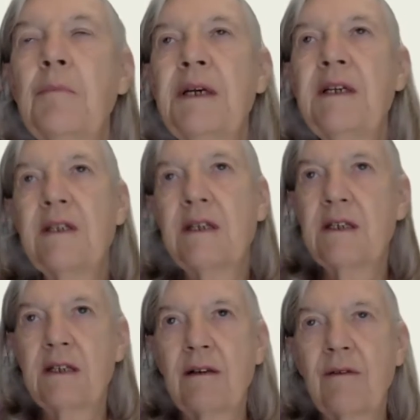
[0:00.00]

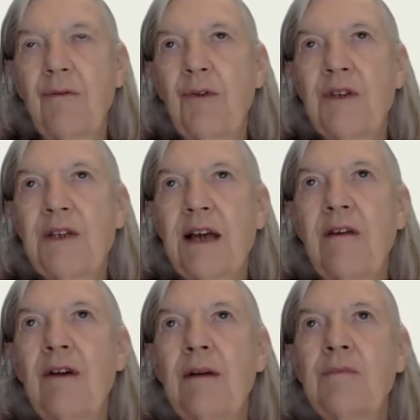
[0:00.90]
pieces for the
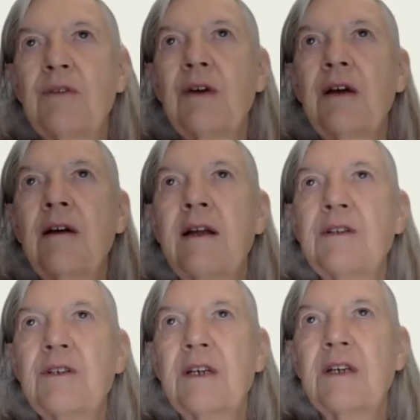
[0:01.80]
tangram. So
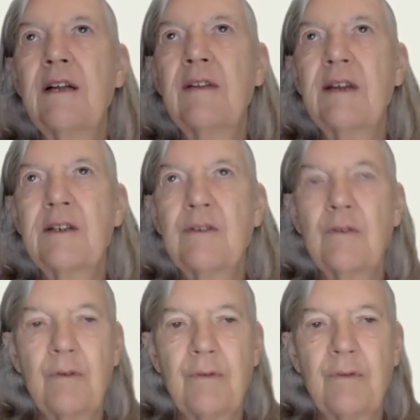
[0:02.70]
Caroline's going to cut that off.